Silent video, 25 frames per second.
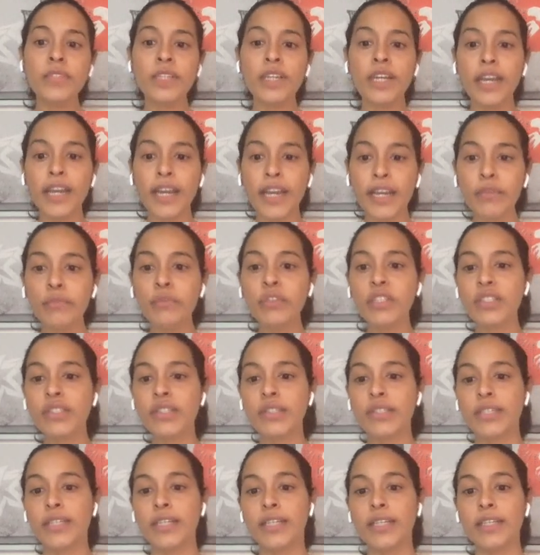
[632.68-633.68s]
And we are
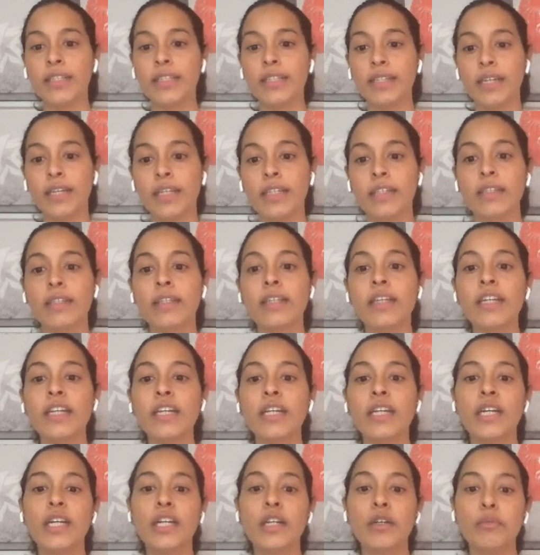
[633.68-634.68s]
saying that
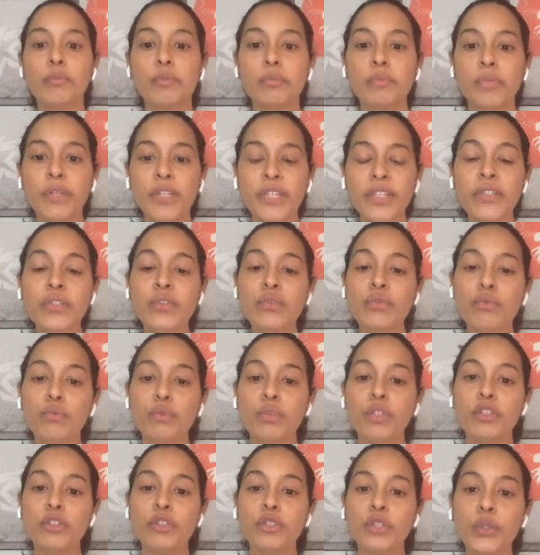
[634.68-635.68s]
please
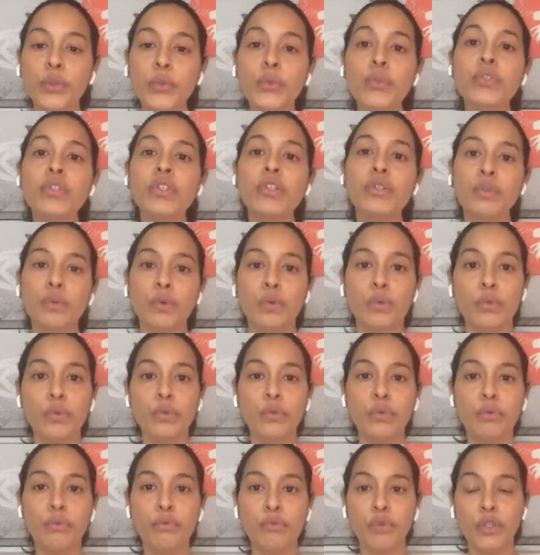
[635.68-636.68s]
choose a node
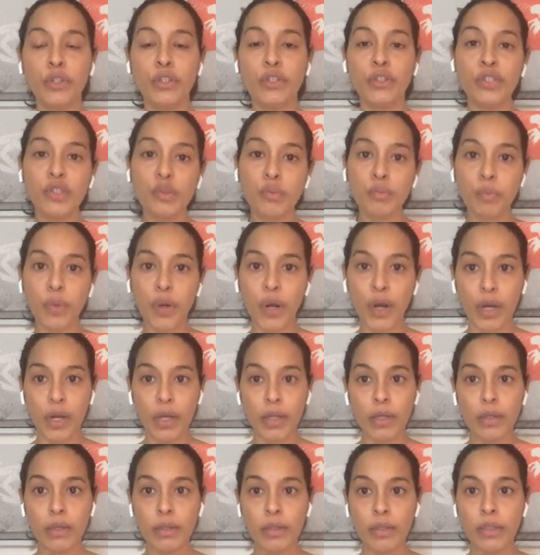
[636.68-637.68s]
for this
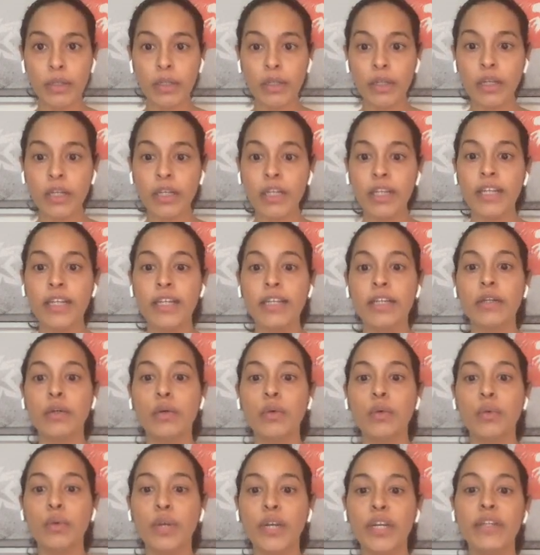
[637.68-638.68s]
pod
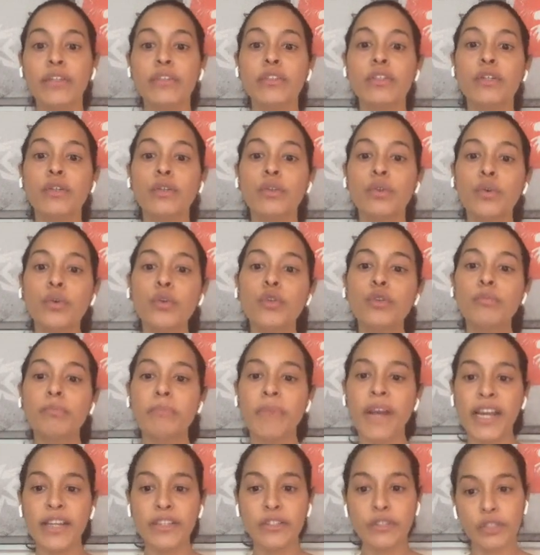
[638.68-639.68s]
where the node
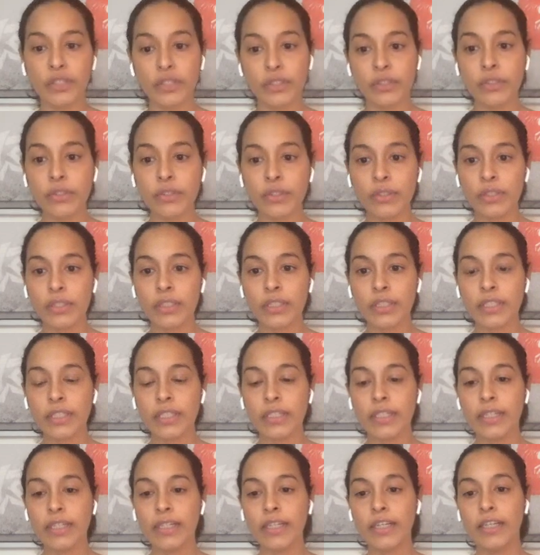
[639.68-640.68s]
matches
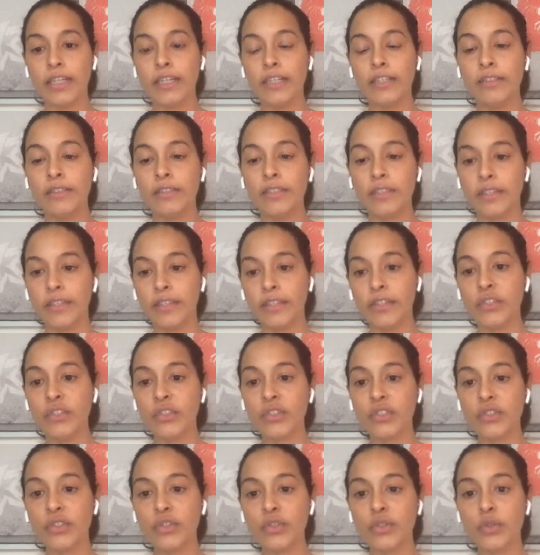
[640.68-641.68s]
the
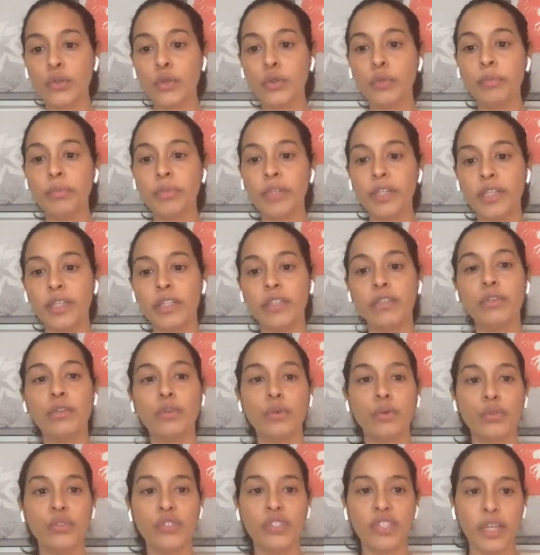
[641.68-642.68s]
instance group in
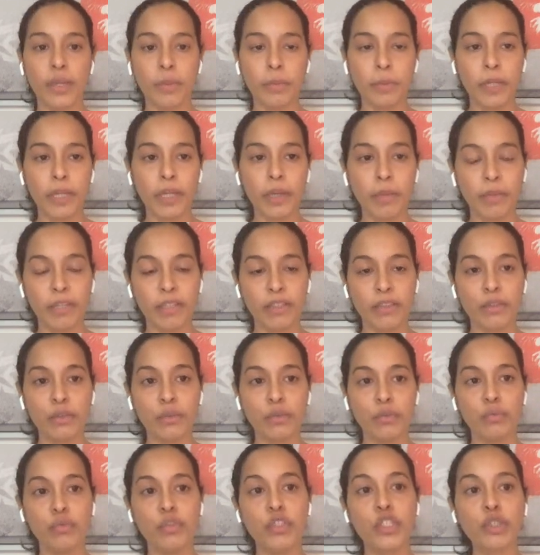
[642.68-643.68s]
nodes ML,
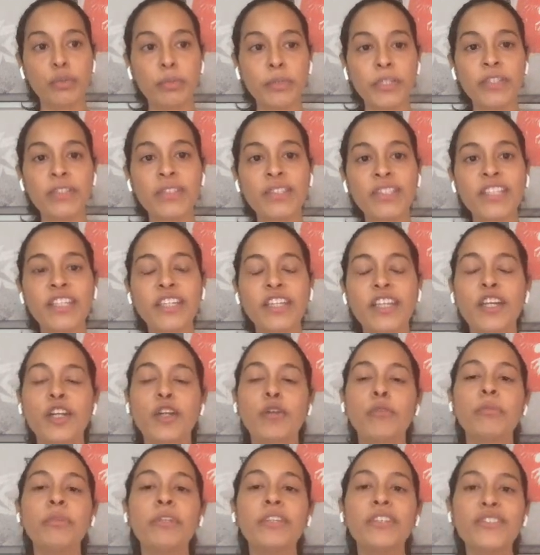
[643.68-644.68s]
which means
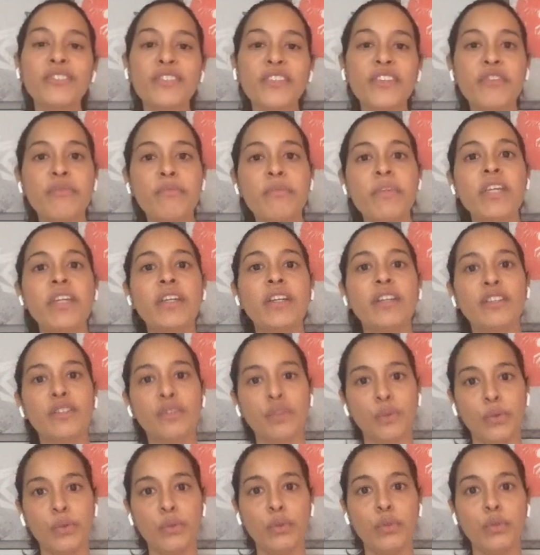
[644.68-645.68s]
please give me a
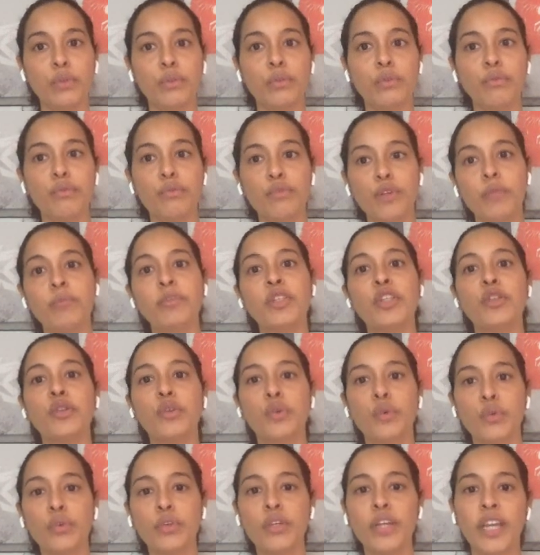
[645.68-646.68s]
node from the
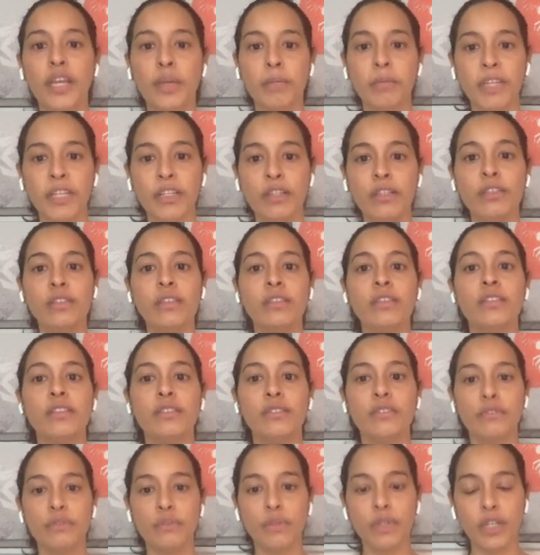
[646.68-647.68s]
node ML
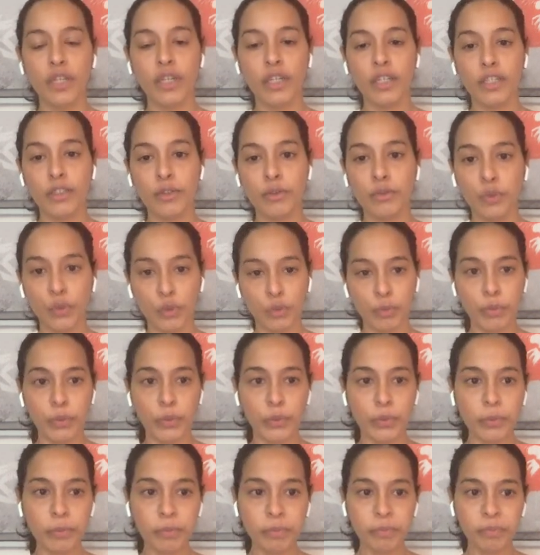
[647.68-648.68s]
node pool.